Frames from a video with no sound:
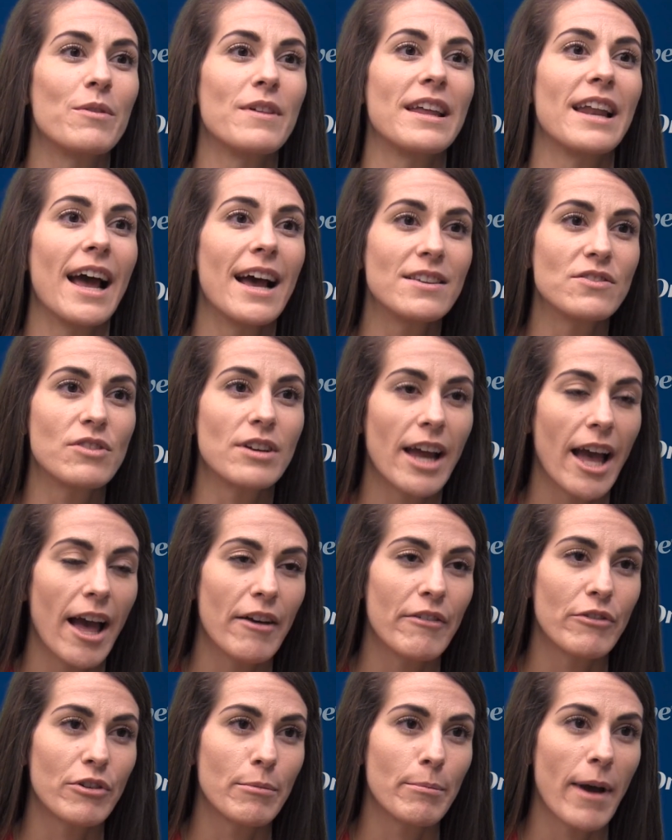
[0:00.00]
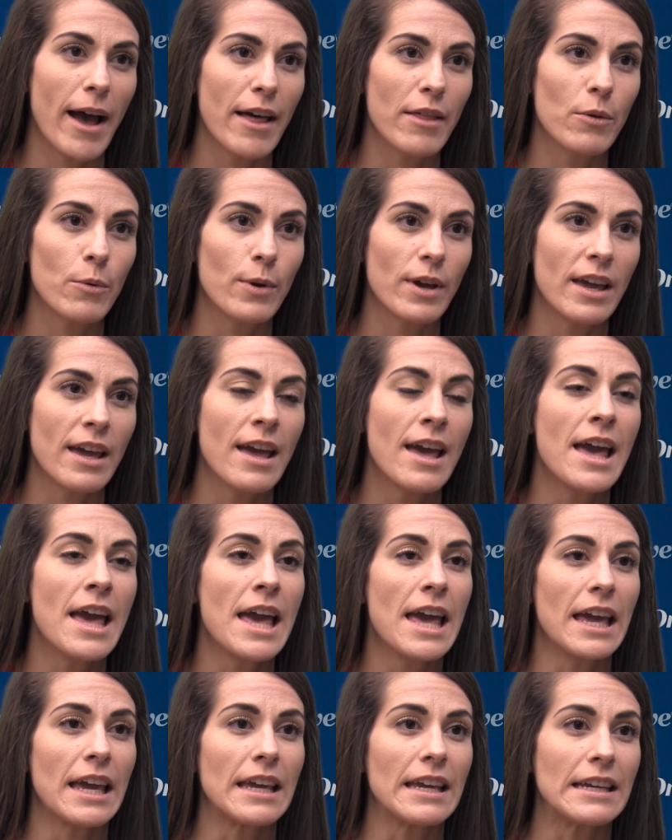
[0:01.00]
And the enhanced recovery pathway
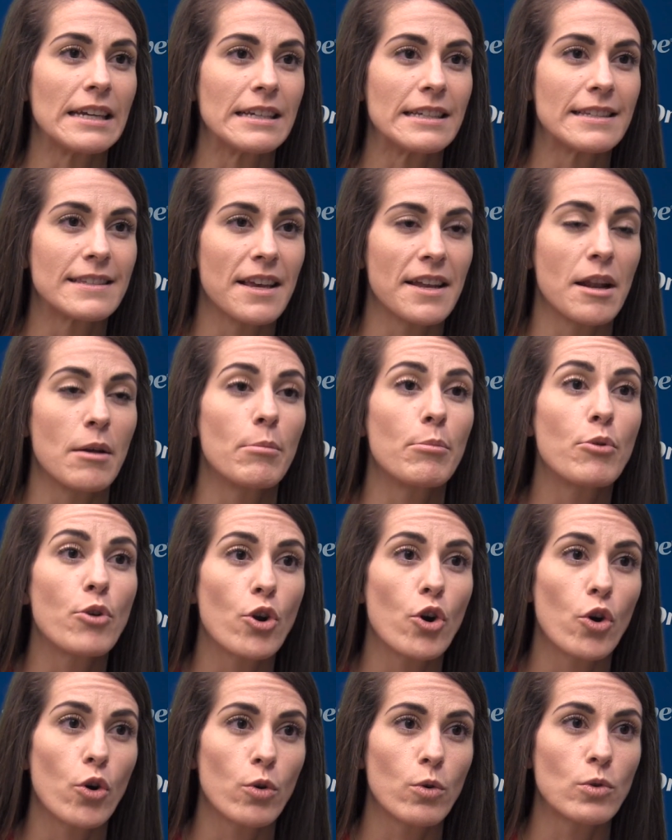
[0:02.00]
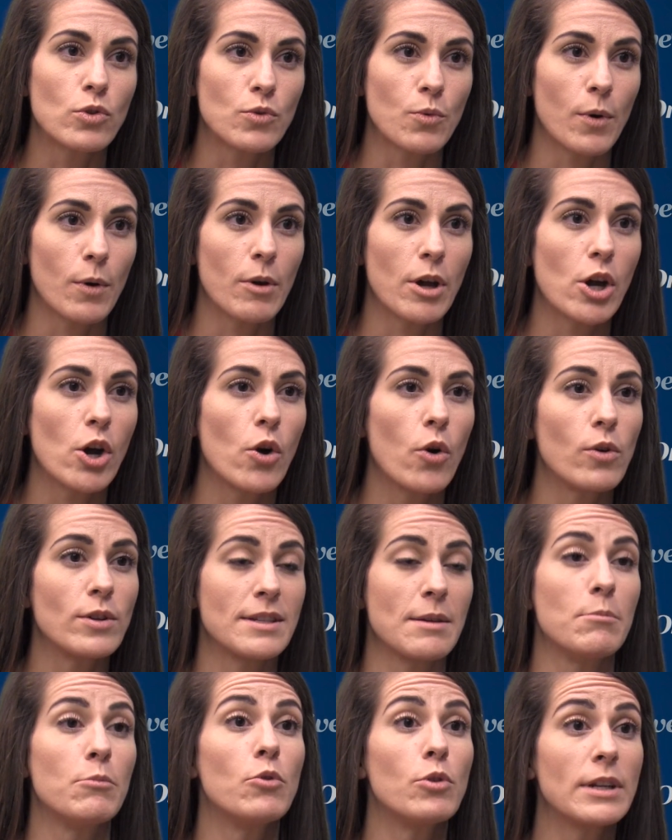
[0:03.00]
is an approach, what we
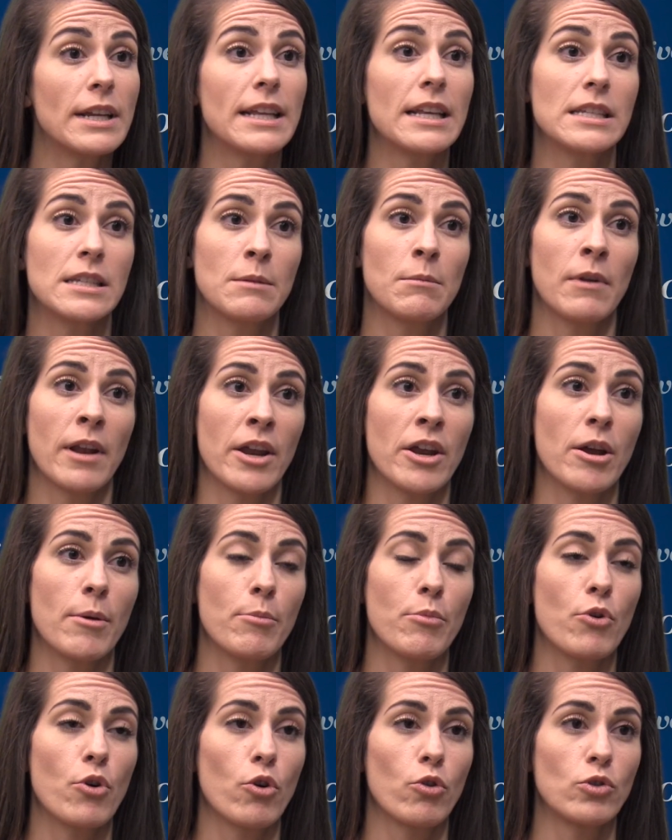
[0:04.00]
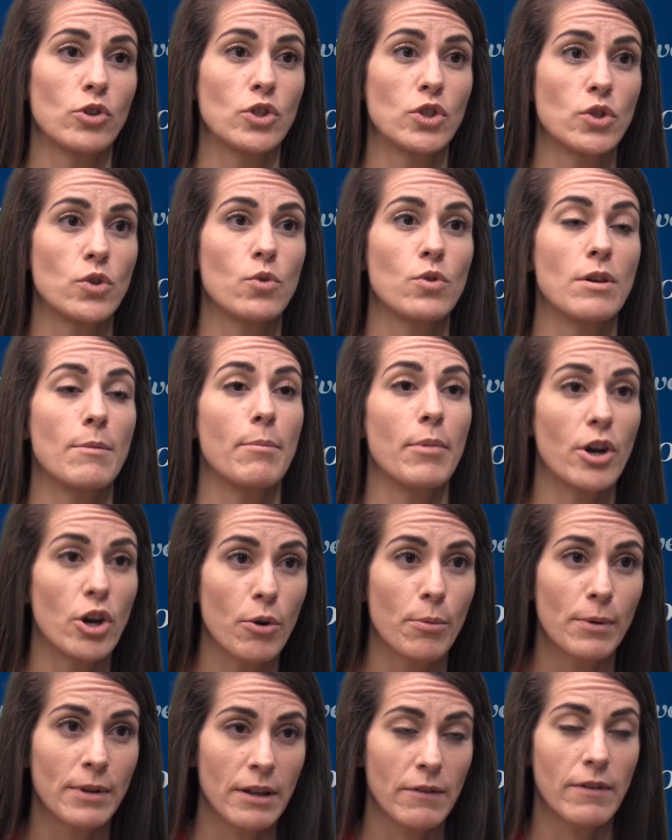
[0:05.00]
call the multidisciplinary approach, to the
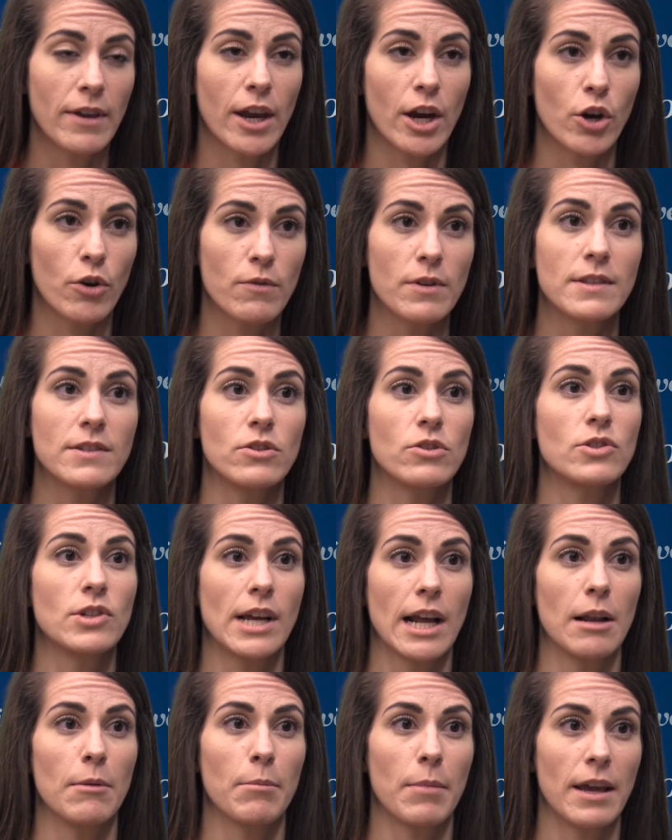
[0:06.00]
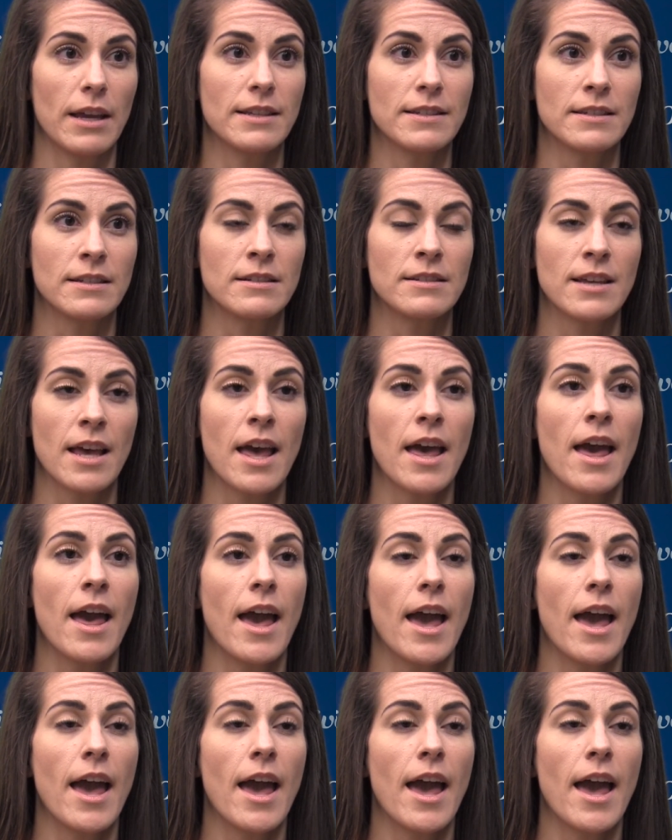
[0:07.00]
perioperative care of the surgical patient.